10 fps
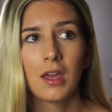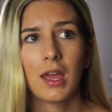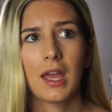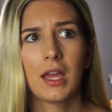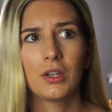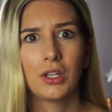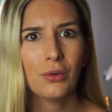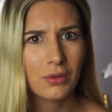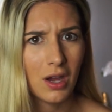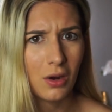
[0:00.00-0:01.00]
and you
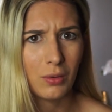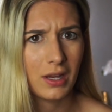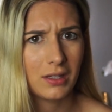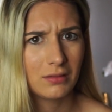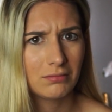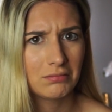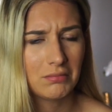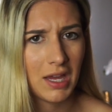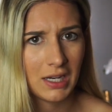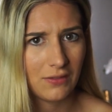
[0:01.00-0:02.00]
don't know what
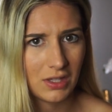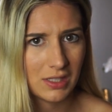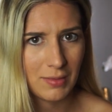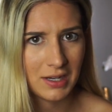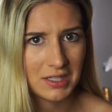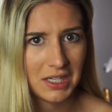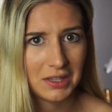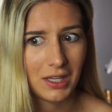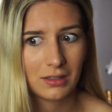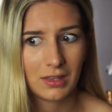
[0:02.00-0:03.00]
any of these men
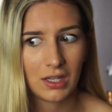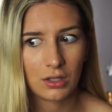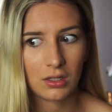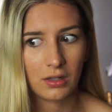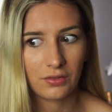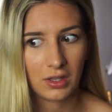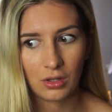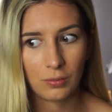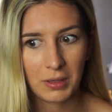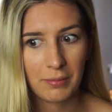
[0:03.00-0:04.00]
did. Like they could have
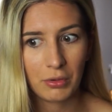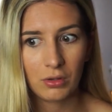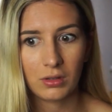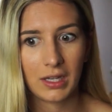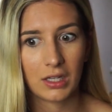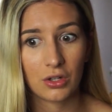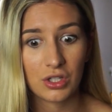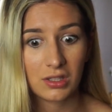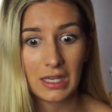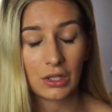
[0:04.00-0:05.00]
killed people. Like you're
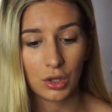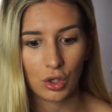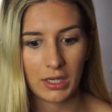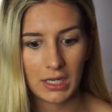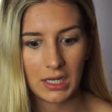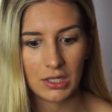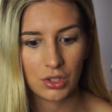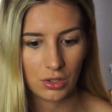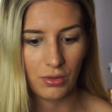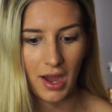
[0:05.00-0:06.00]
just like looking
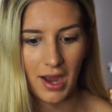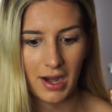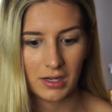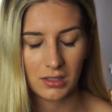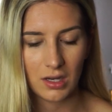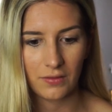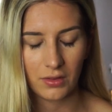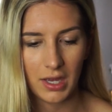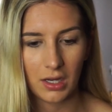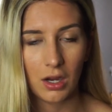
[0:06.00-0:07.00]
into the eyes of
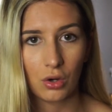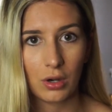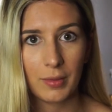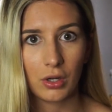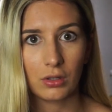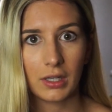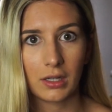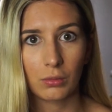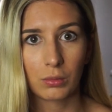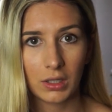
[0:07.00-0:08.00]
like a criminal,
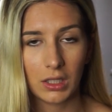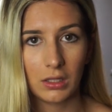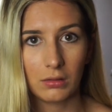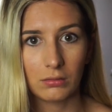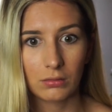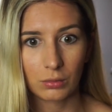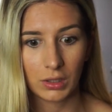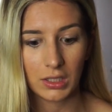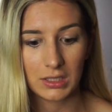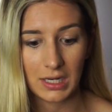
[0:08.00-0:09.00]
like a really,
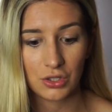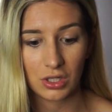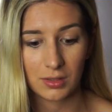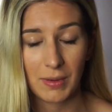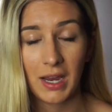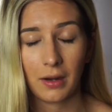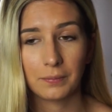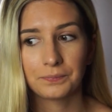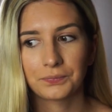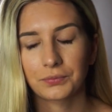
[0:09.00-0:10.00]
really dangerous man.